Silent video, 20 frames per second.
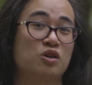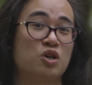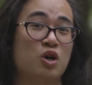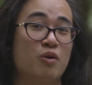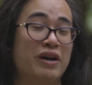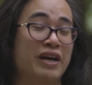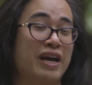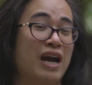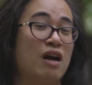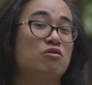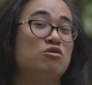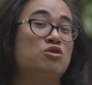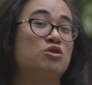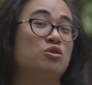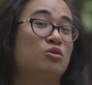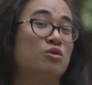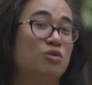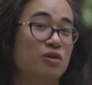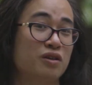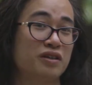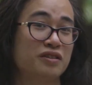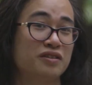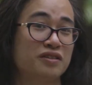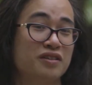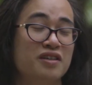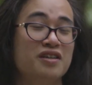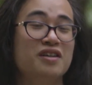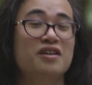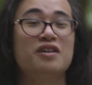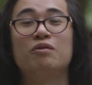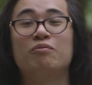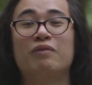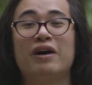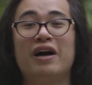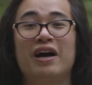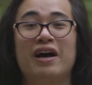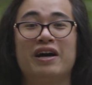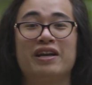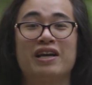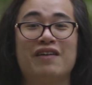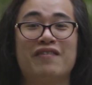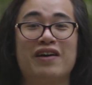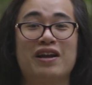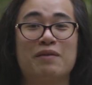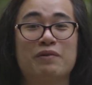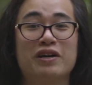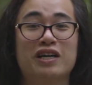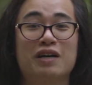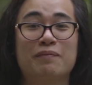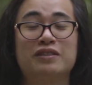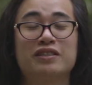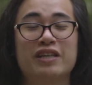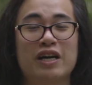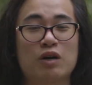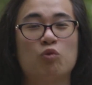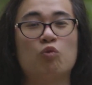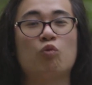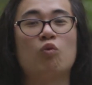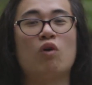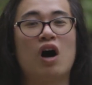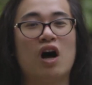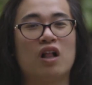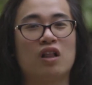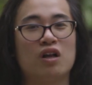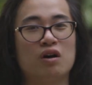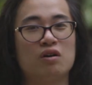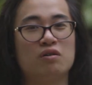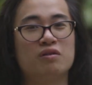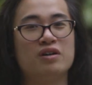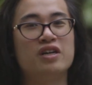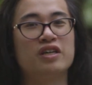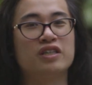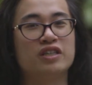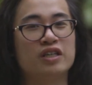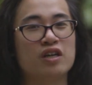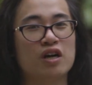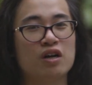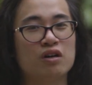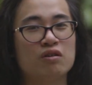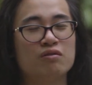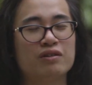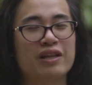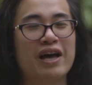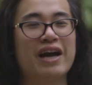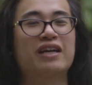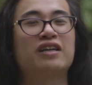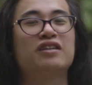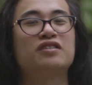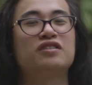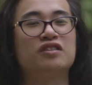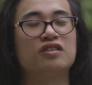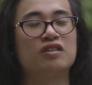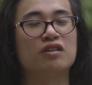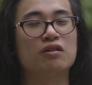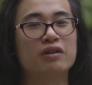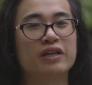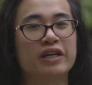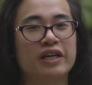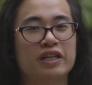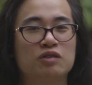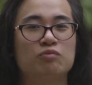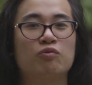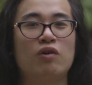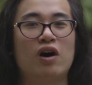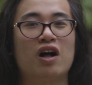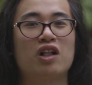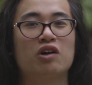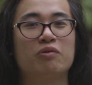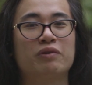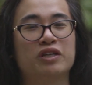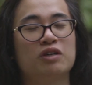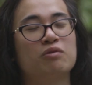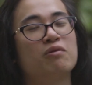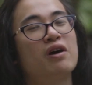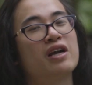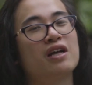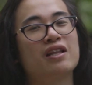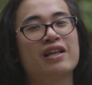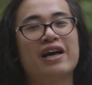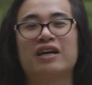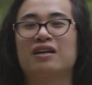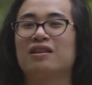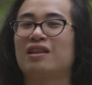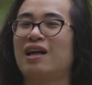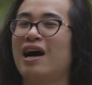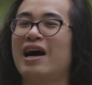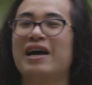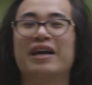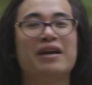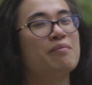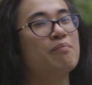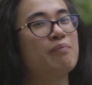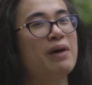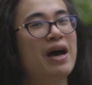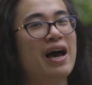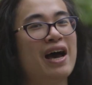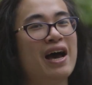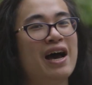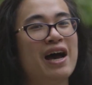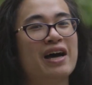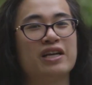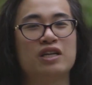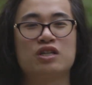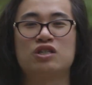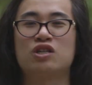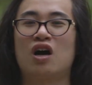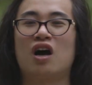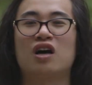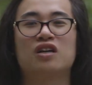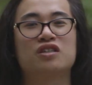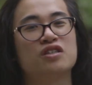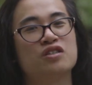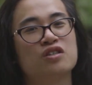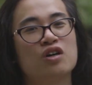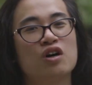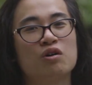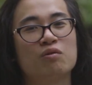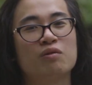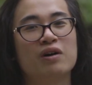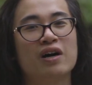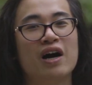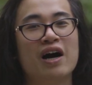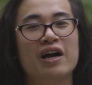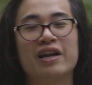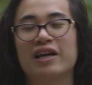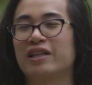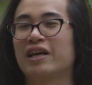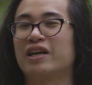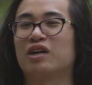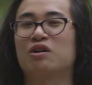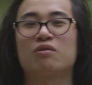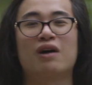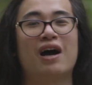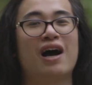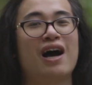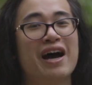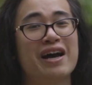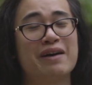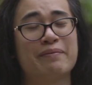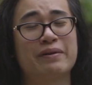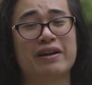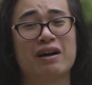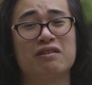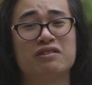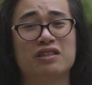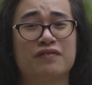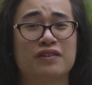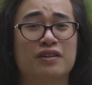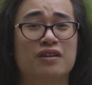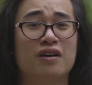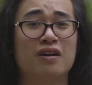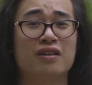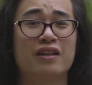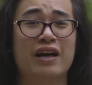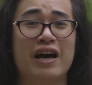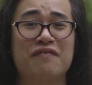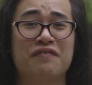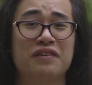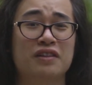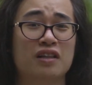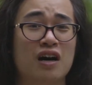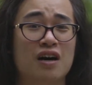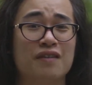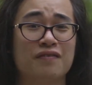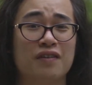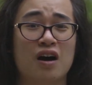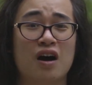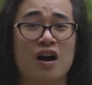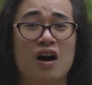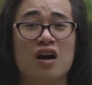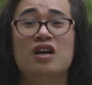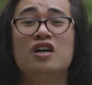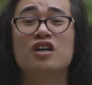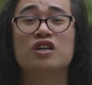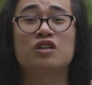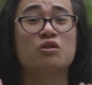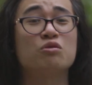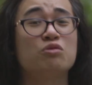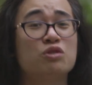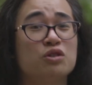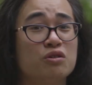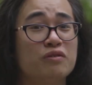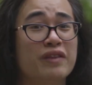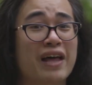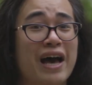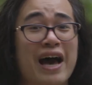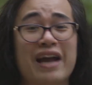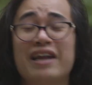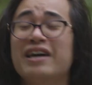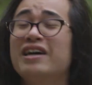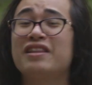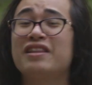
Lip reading: going outdoors when I've had a breakup is like wallow, you know, like serious wallowing. You want to like lie in bed and talk to no one and like cry about how difficult life and love are. You do that.